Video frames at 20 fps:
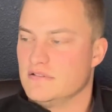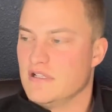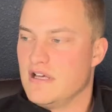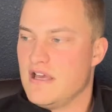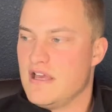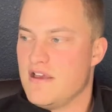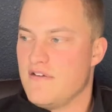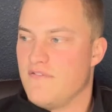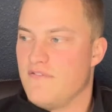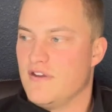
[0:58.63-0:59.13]

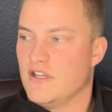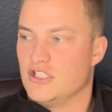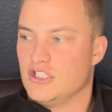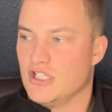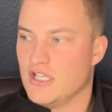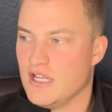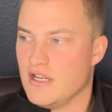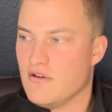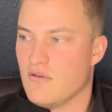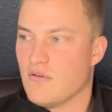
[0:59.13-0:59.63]

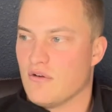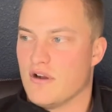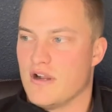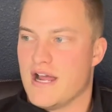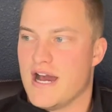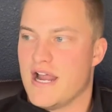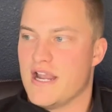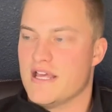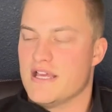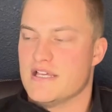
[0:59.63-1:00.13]
efficient or
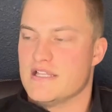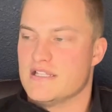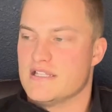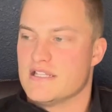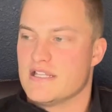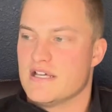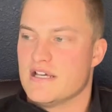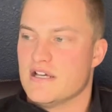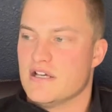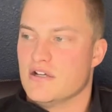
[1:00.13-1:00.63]
not as
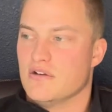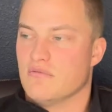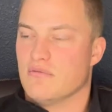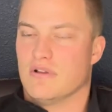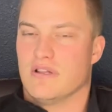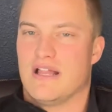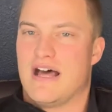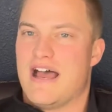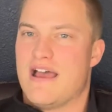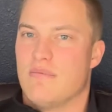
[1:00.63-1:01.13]

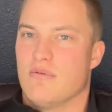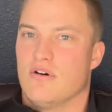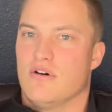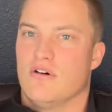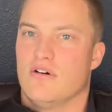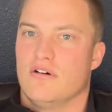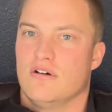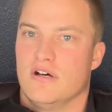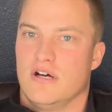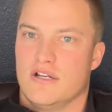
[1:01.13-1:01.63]
reliable
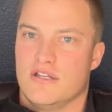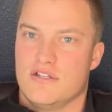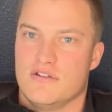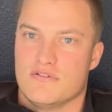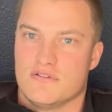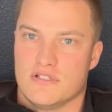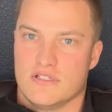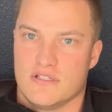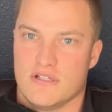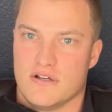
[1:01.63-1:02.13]
on
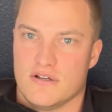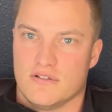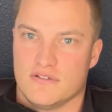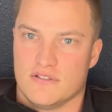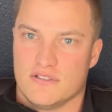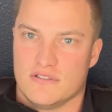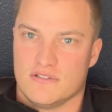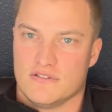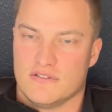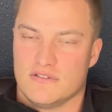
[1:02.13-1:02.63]
using those
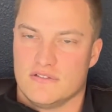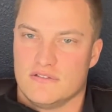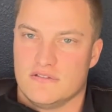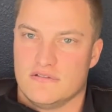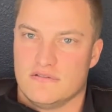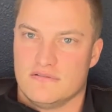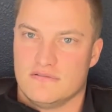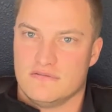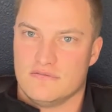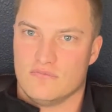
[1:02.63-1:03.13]
as
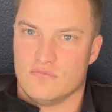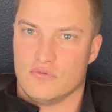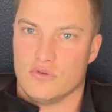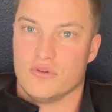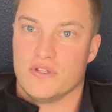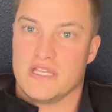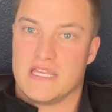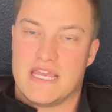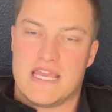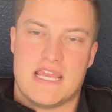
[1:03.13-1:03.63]

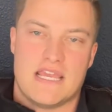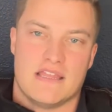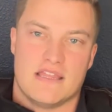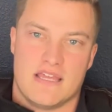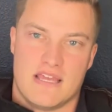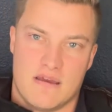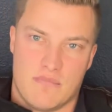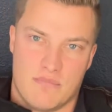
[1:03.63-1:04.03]
ruling in the hip